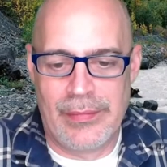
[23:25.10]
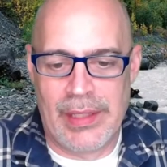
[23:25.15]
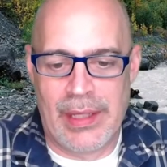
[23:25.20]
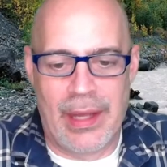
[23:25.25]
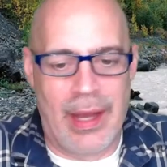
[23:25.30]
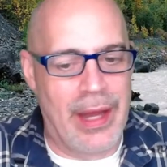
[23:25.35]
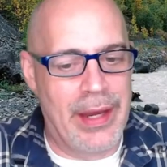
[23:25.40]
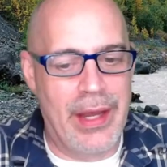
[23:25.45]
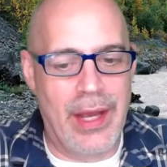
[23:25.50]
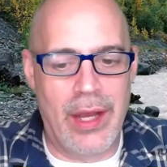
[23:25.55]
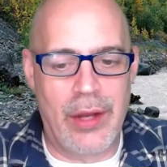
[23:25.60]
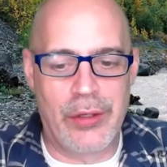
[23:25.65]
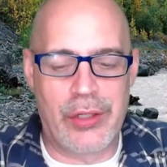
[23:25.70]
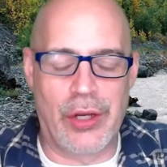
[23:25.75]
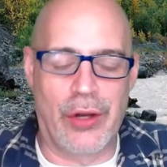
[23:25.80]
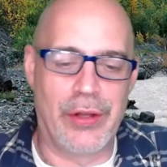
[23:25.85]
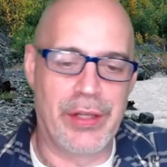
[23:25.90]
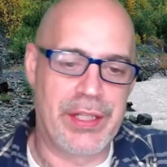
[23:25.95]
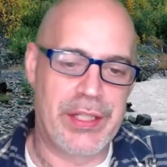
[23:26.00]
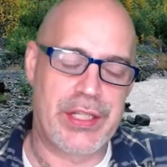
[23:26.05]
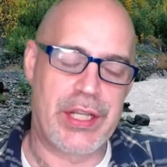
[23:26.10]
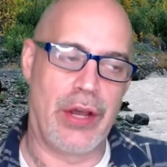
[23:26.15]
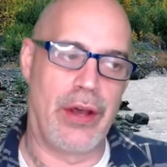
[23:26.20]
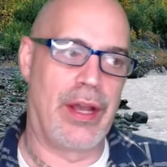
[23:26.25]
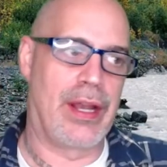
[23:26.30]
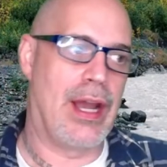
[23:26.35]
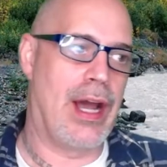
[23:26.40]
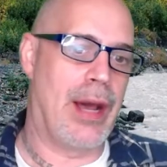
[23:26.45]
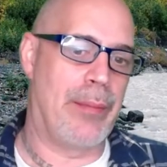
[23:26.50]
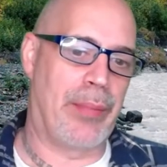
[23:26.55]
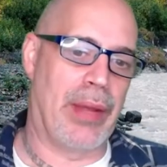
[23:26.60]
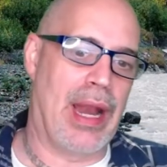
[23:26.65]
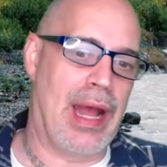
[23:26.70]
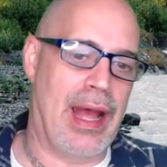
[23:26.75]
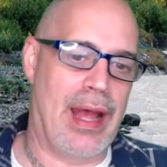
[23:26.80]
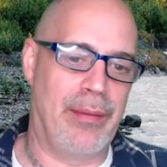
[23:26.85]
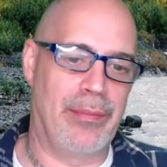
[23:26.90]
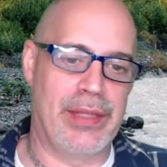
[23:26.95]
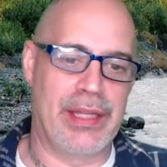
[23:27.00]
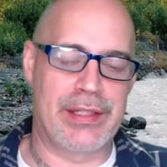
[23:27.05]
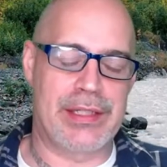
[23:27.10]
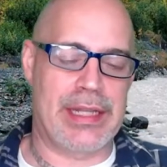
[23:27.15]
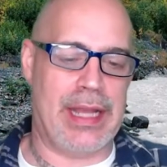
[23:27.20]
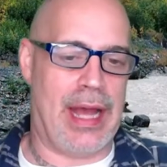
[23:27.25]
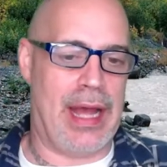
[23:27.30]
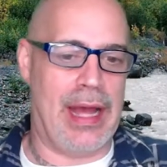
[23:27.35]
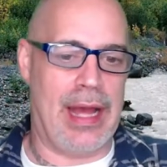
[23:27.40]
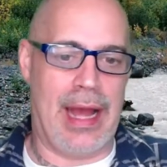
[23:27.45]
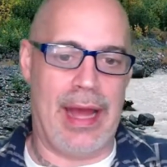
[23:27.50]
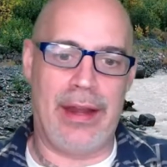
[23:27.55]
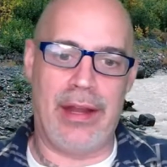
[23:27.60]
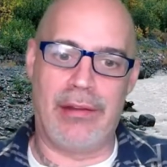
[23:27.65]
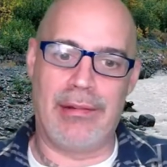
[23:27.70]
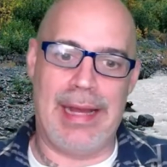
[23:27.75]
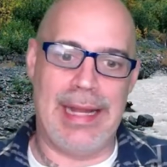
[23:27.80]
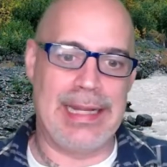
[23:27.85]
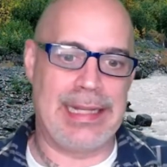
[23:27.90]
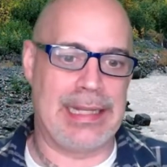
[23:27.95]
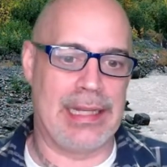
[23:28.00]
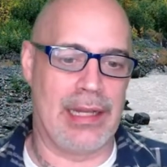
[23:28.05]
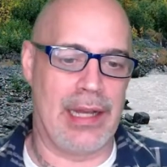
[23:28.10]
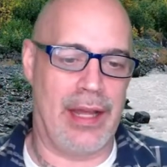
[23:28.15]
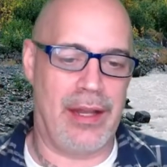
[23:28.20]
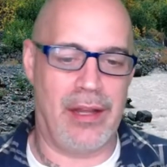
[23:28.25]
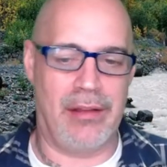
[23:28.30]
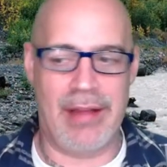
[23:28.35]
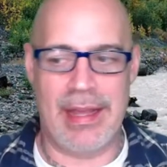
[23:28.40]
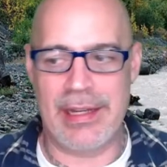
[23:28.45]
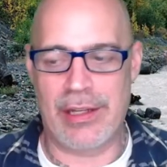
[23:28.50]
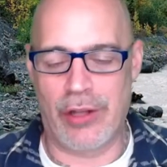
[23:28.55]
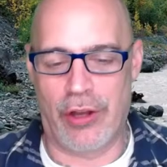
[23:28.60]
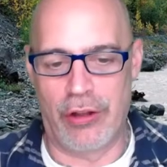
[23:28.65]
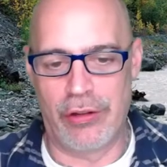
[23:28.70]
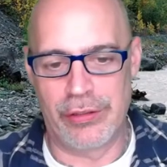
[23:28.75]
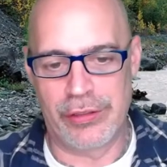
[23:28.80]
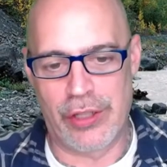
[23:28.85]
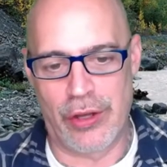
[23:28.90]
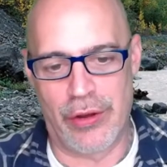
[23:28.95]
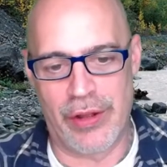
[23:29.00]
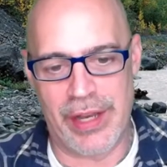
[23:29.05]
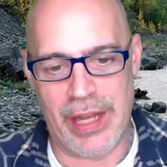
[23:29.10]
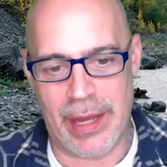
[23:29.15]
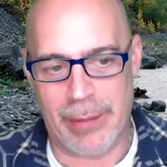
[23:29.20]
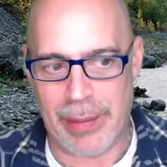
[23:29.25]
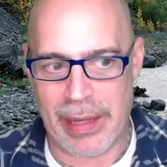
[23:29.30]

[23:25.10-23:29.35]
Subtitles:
I know gold is going up. I don't like it. I don't like gold going up.